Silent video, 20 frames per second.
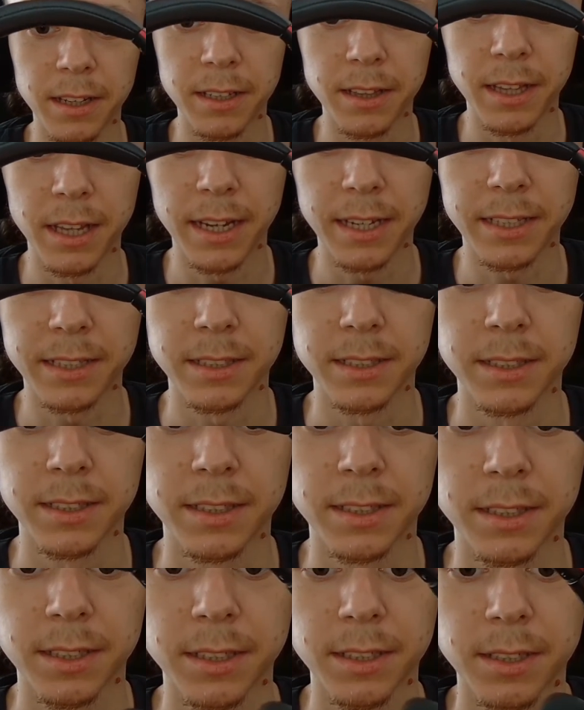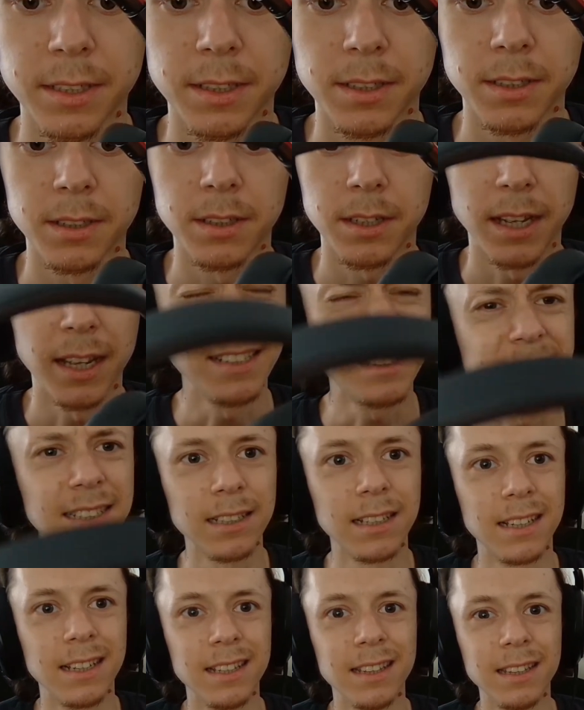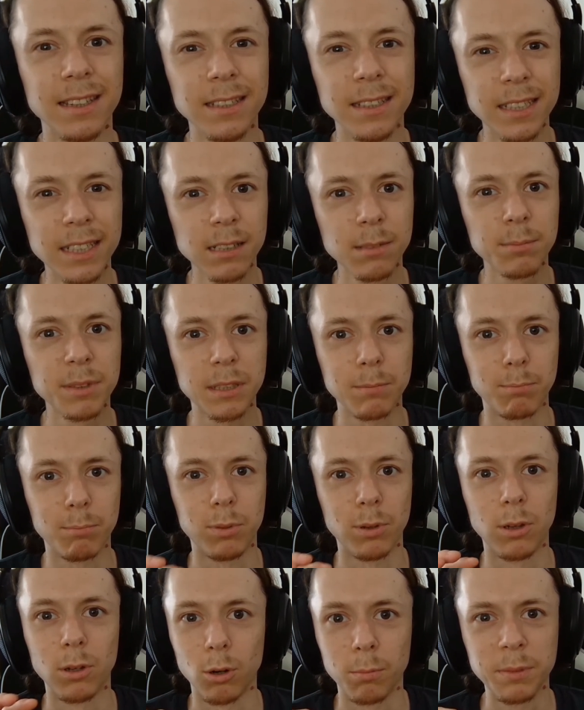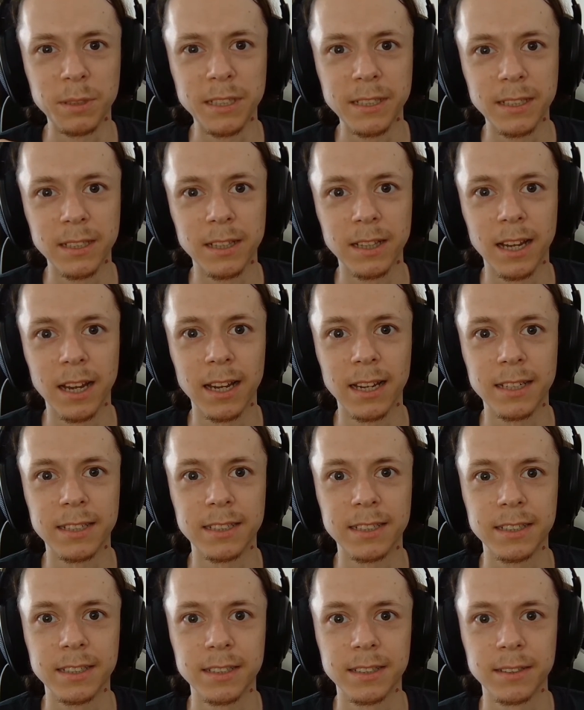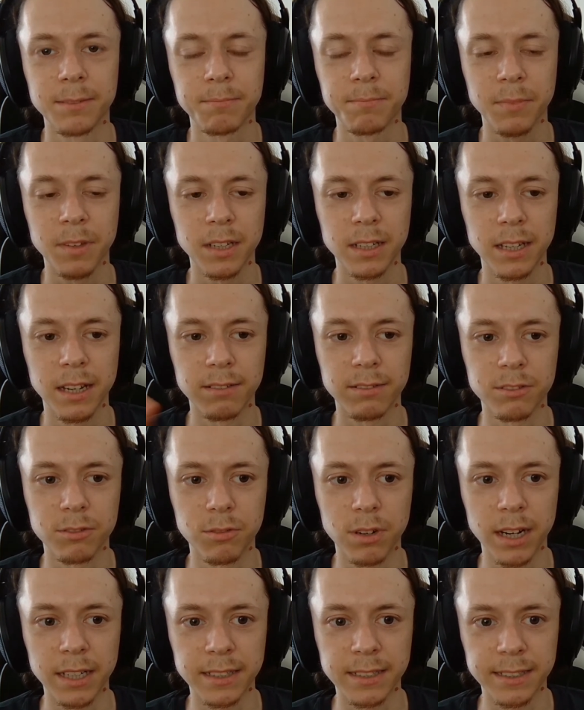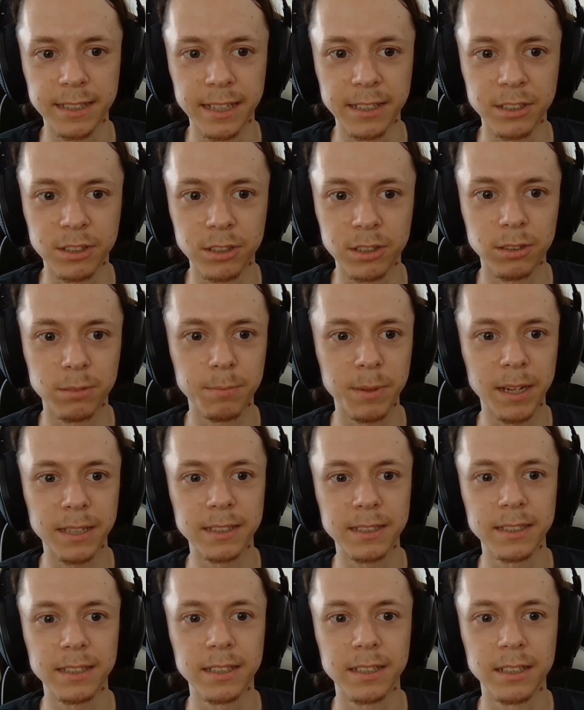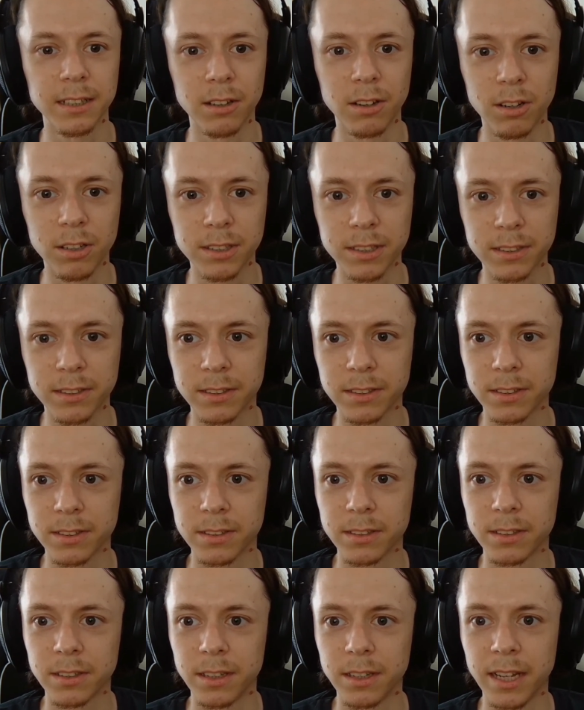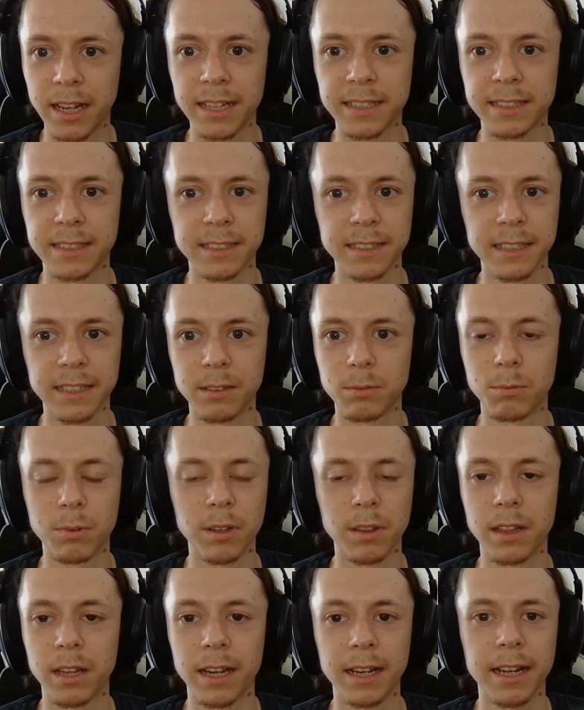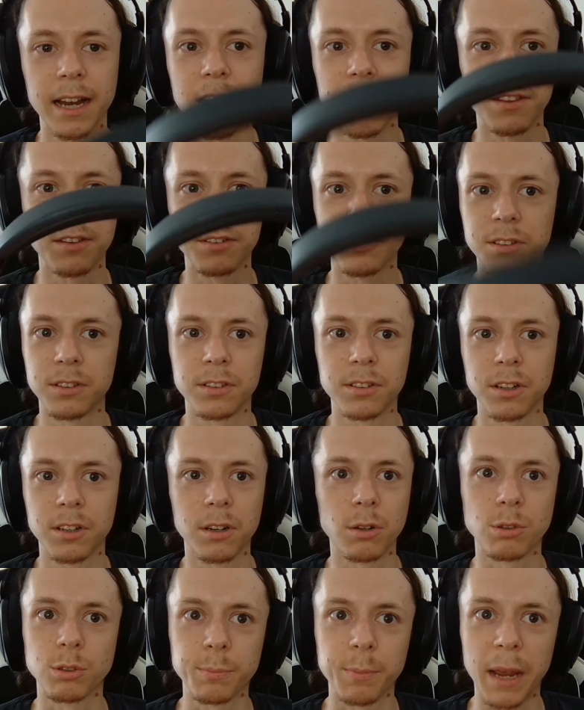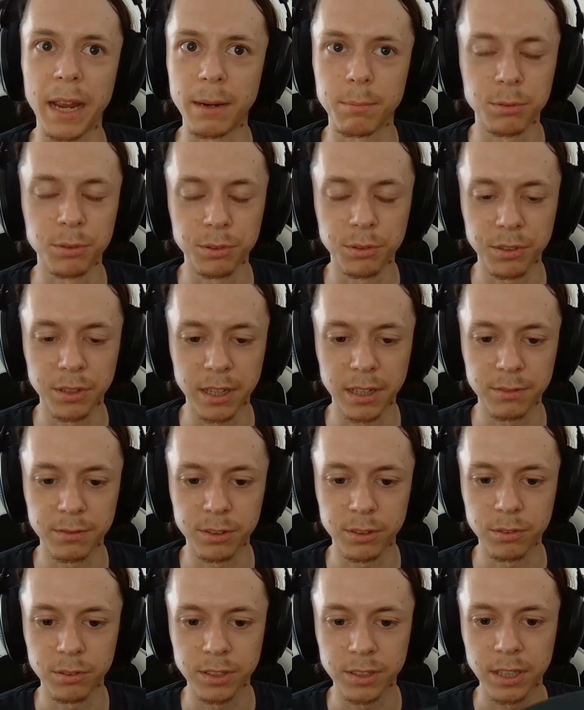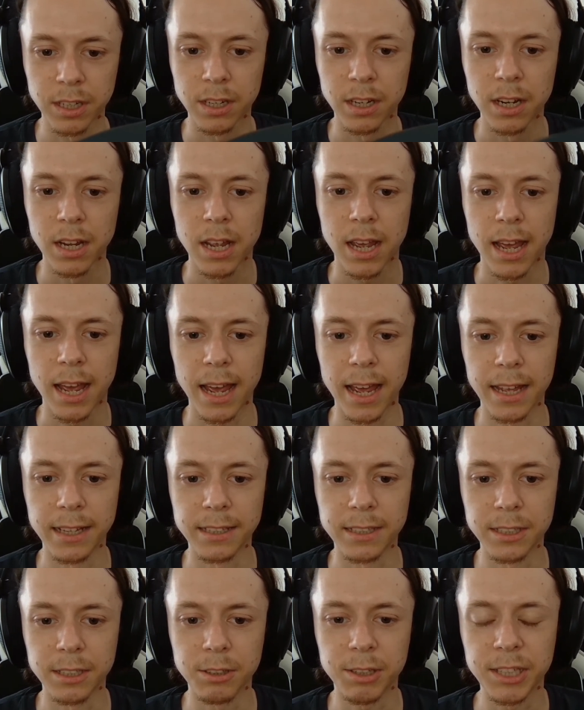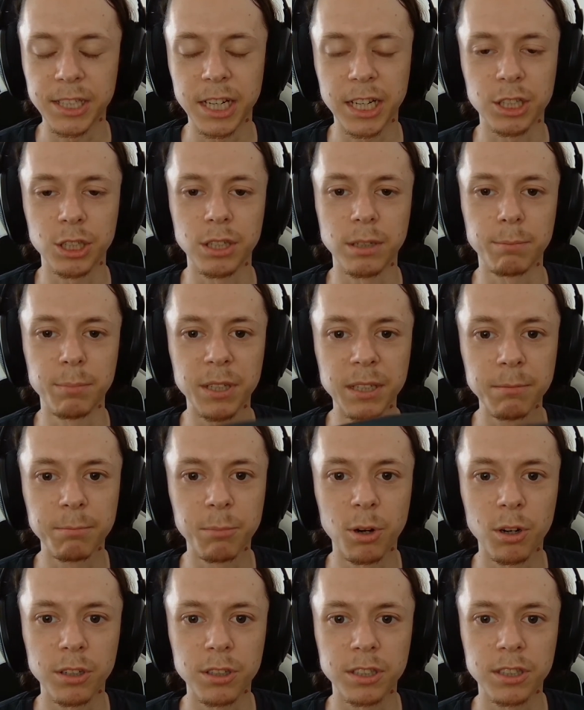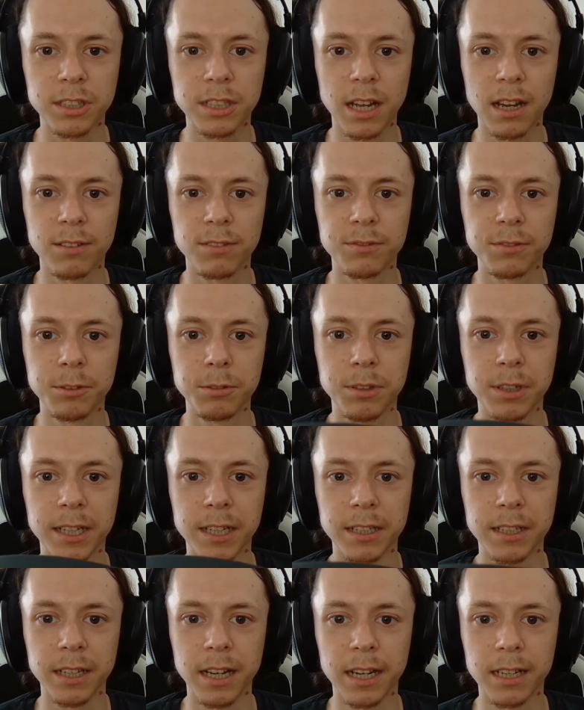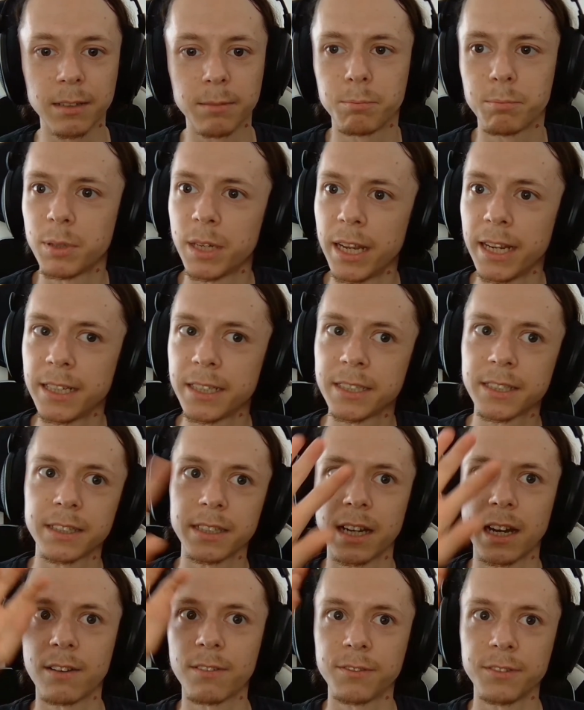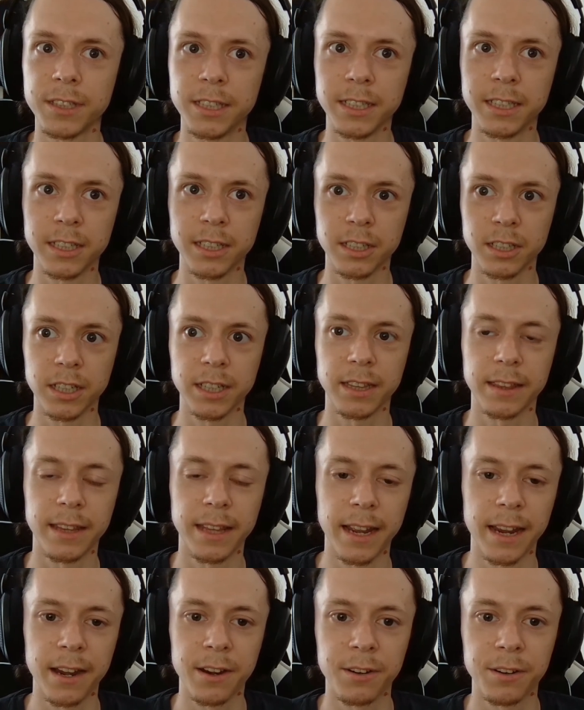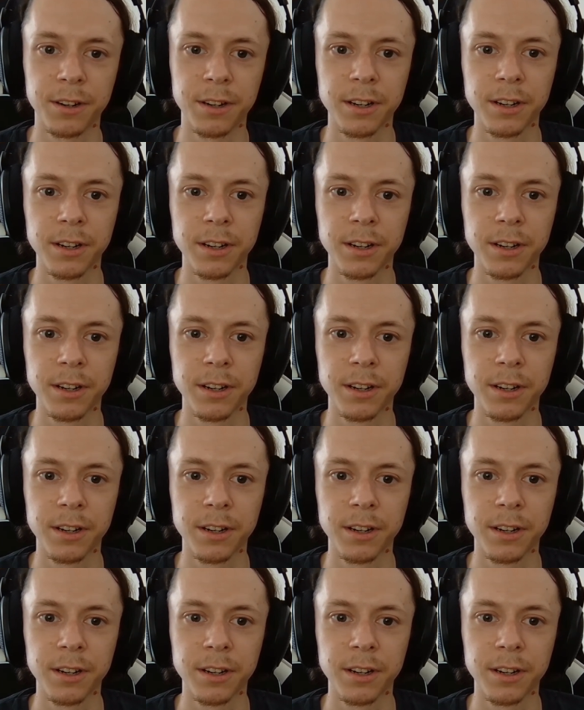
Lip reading: like, it's a little bit blobby, like left, right, center, but a lot less than with like other close back Bluetooth headphones. And you can actually pinpoint stuff, you can like place stuff here and there.